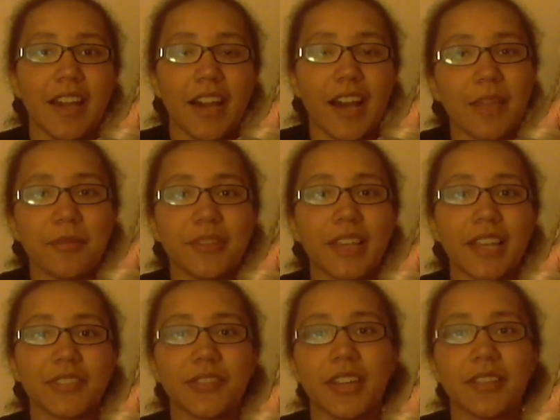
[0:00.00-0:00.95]
I'm
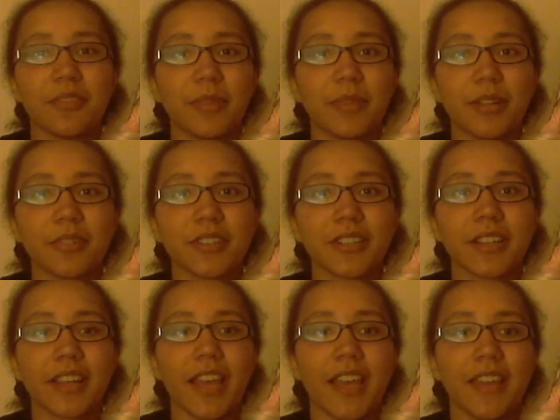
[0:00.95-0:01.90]
satisfied with my work
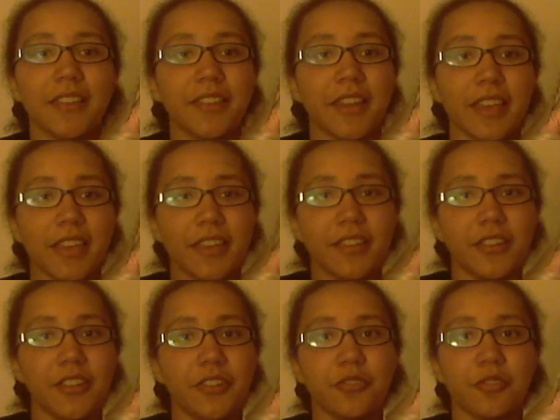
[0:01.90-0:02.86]
and that I can
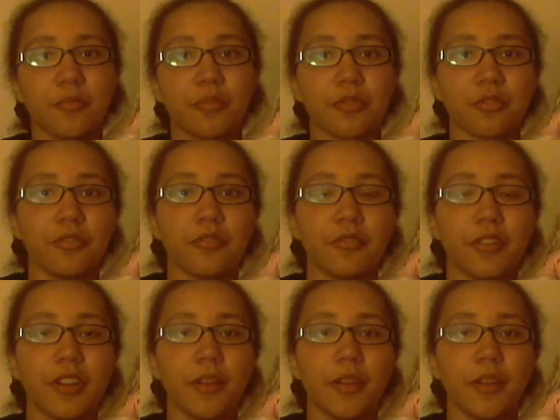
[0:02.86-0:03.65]
continue to improve.